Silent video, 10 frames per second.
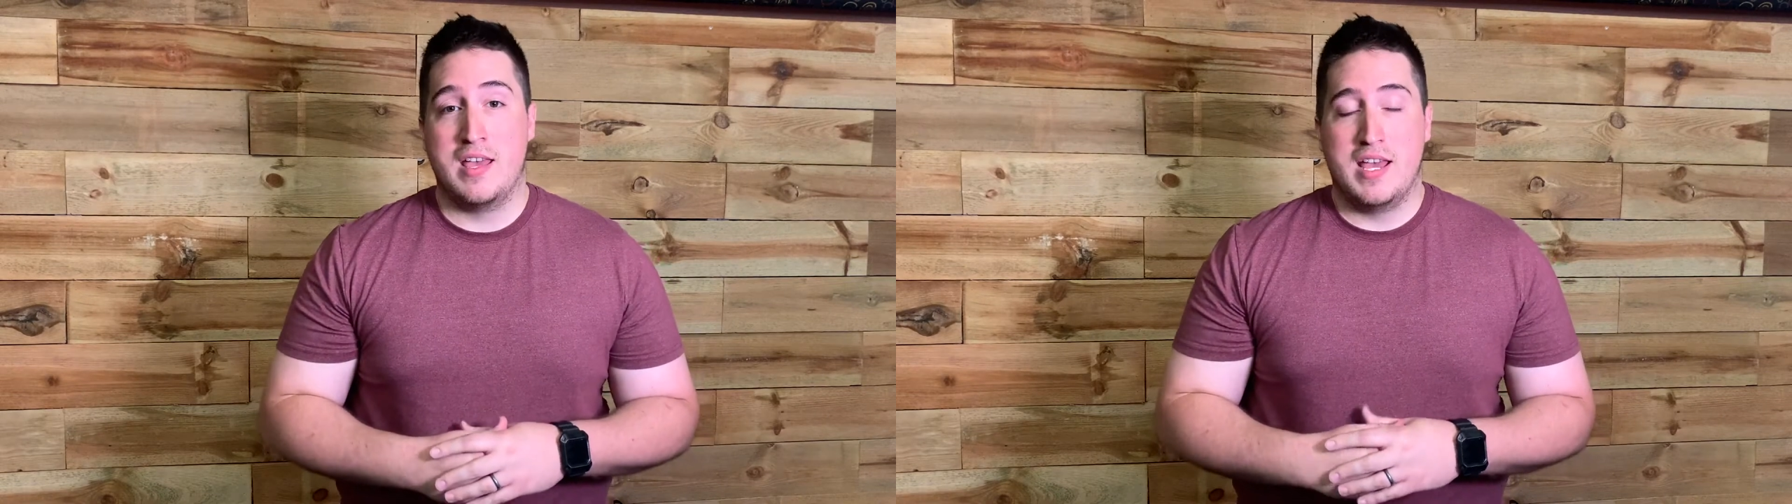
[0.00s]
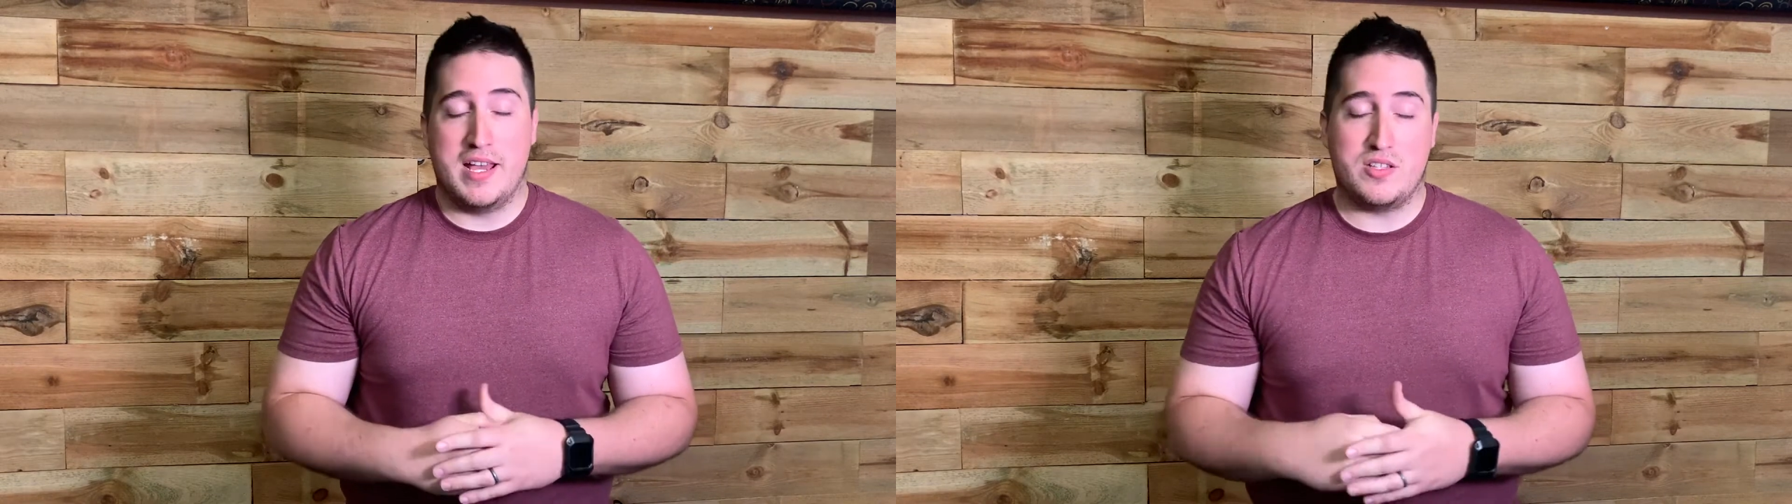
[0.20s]

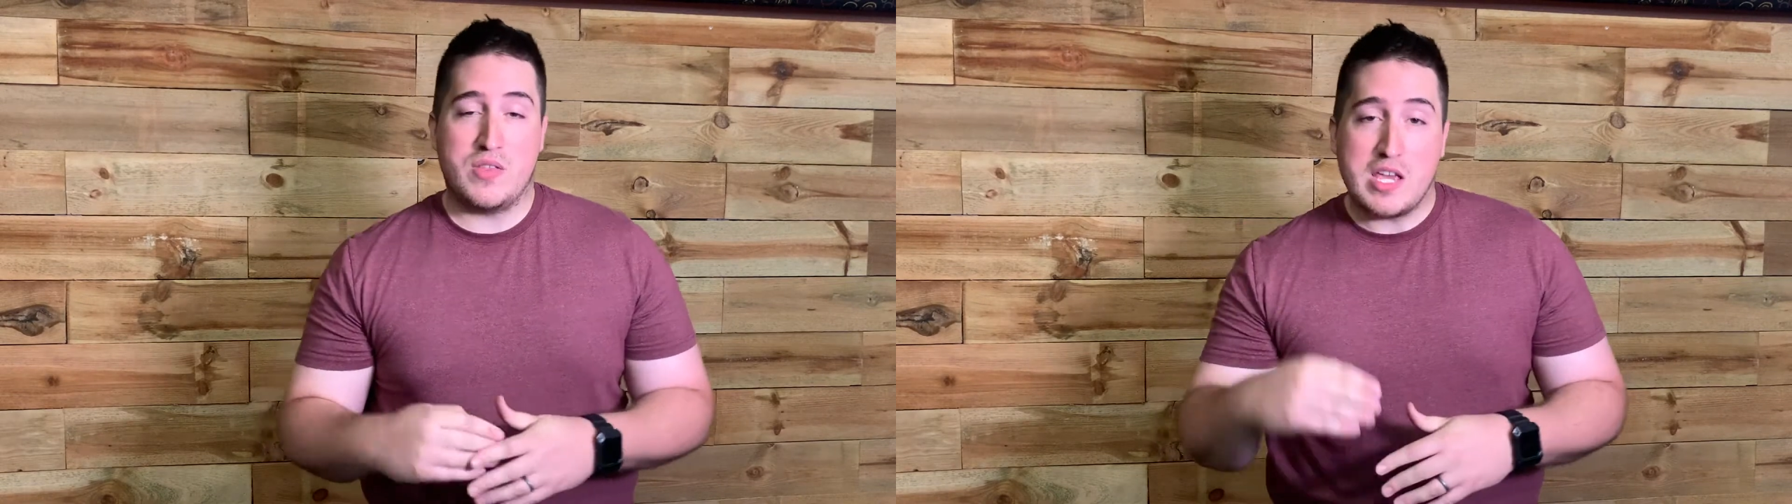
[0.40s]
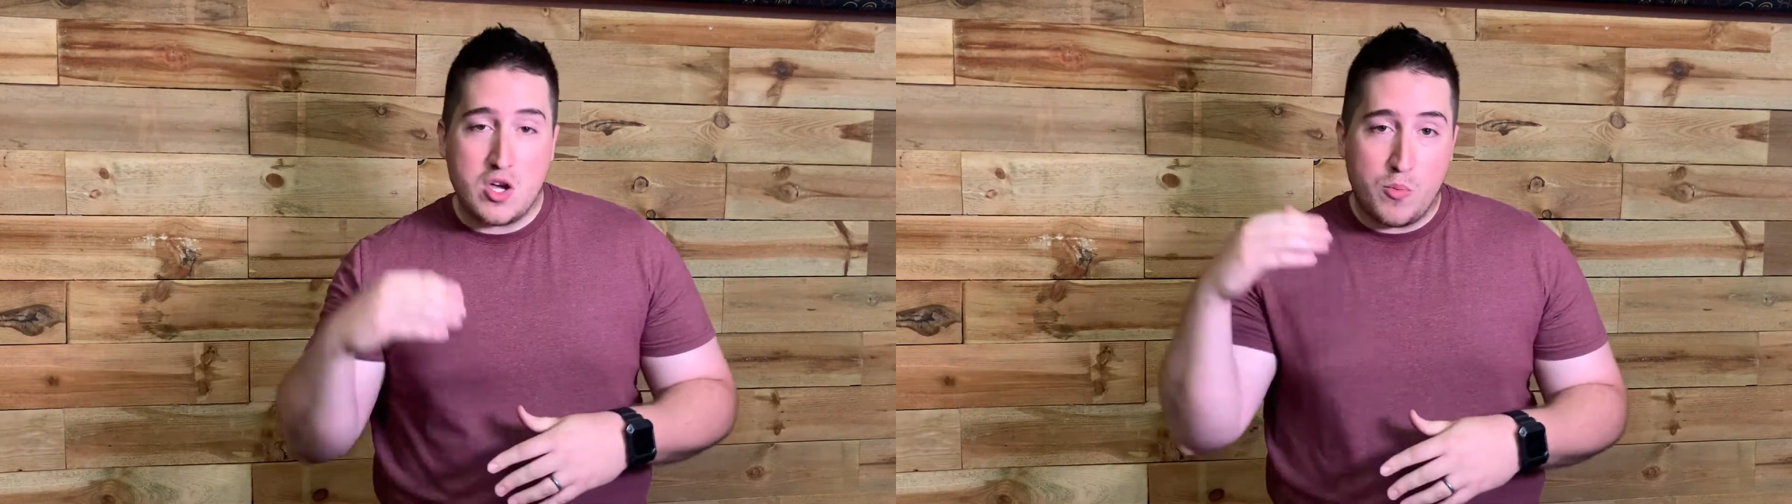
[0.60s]
And so
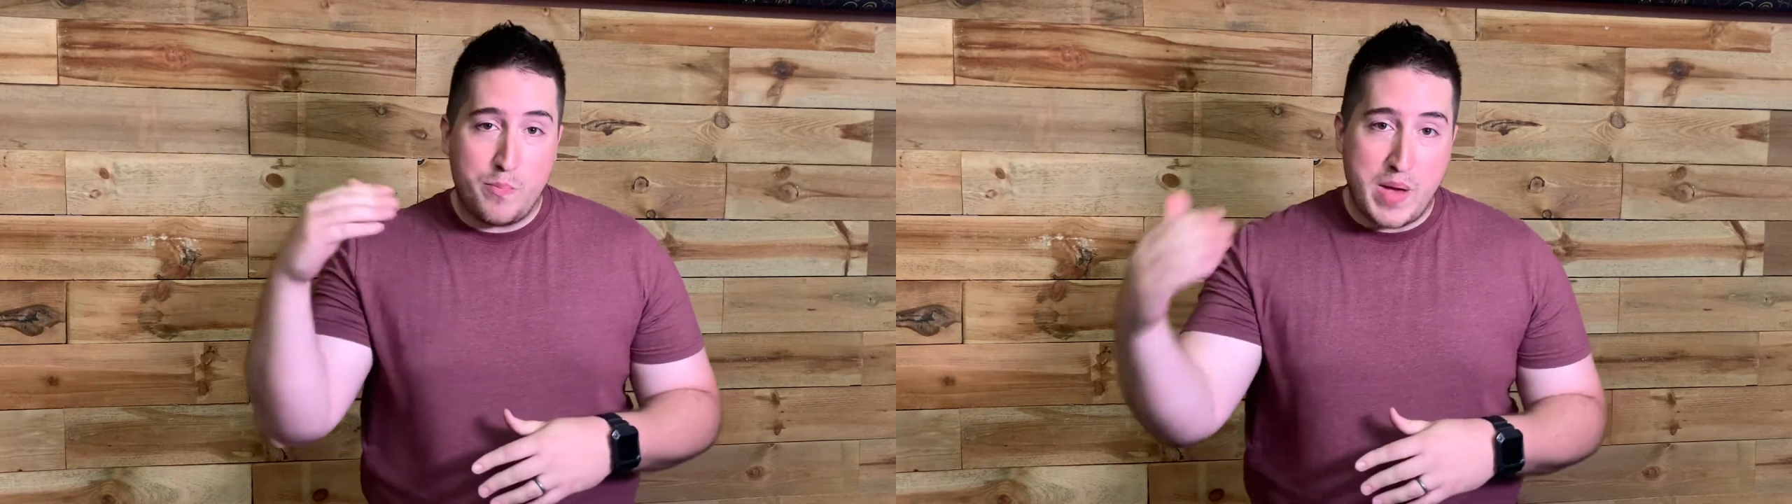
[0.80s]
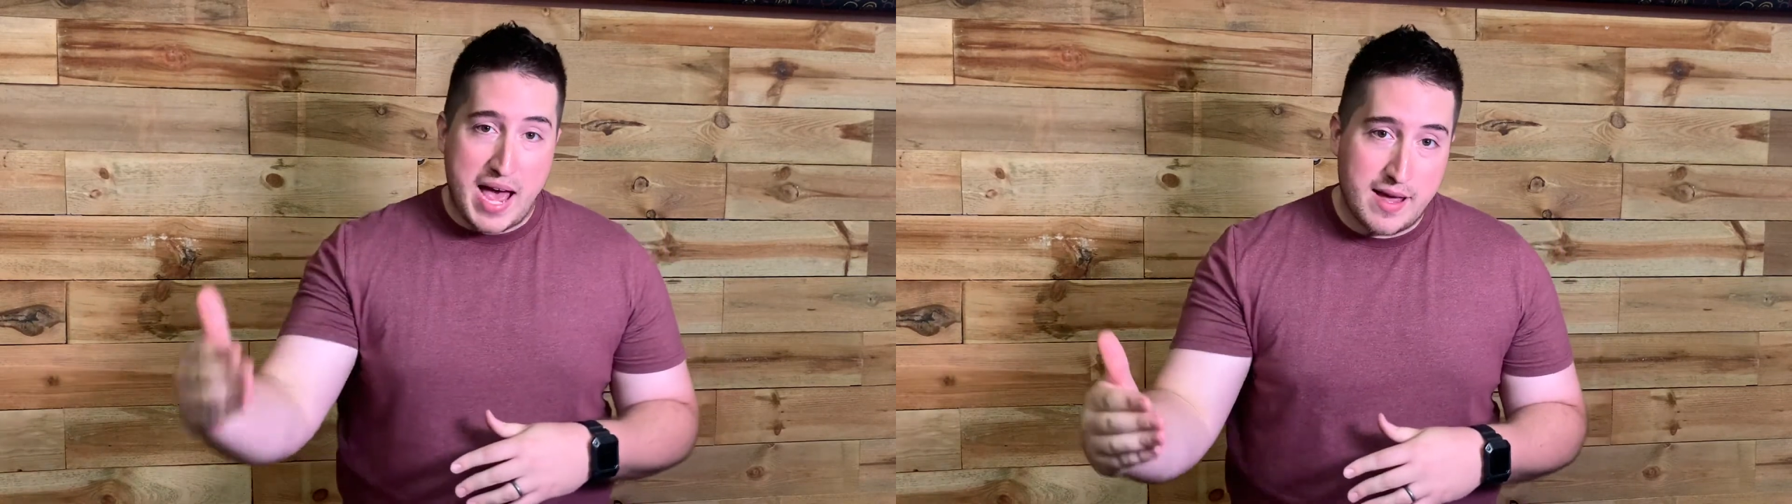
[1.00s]
they go
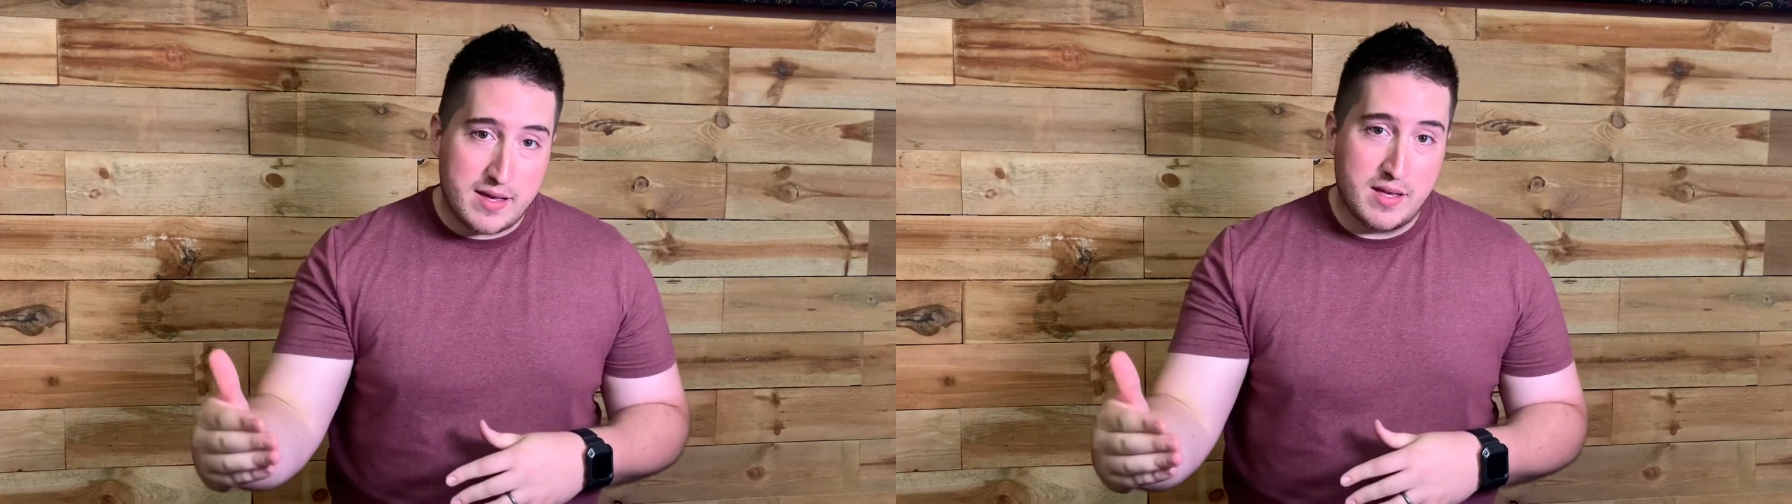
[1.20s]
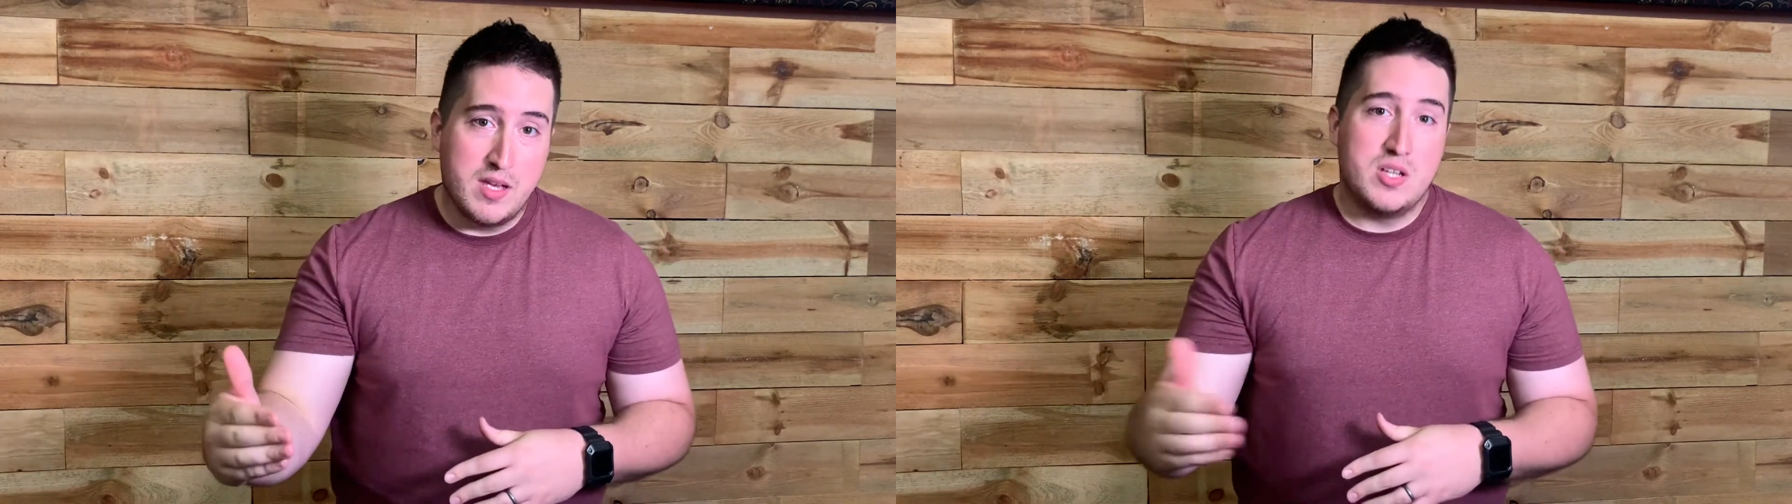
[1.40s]
back